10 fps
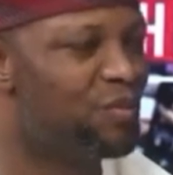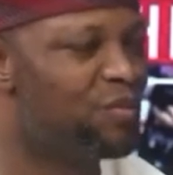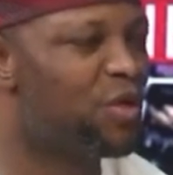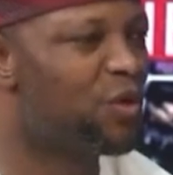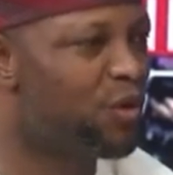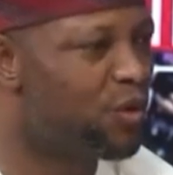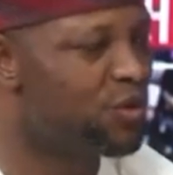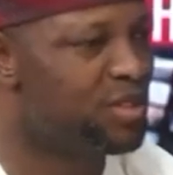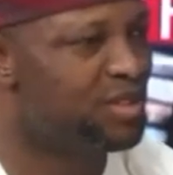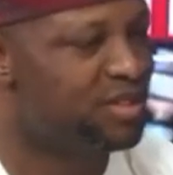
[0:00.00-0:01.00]

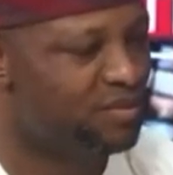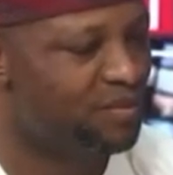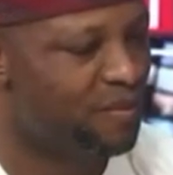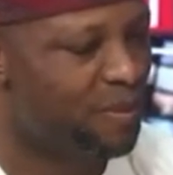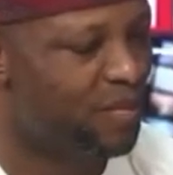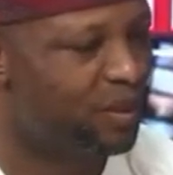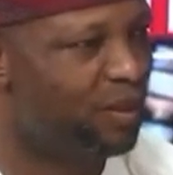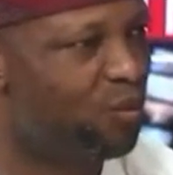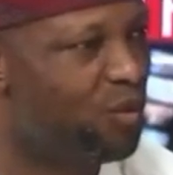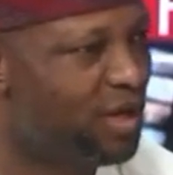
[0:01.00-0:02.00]
Because they
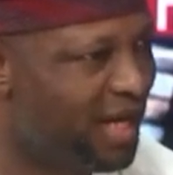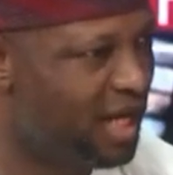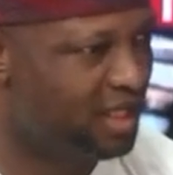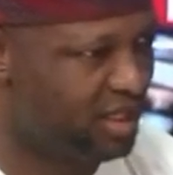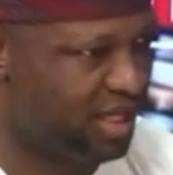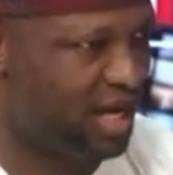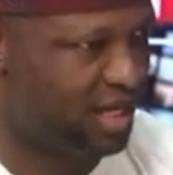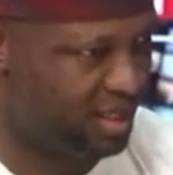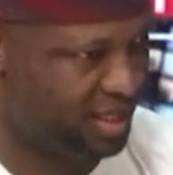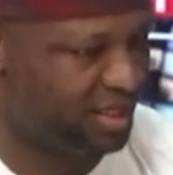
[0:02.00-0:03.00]
work hand in
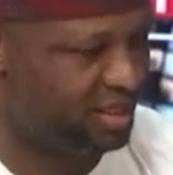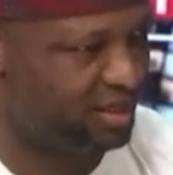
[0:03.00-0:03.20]
hand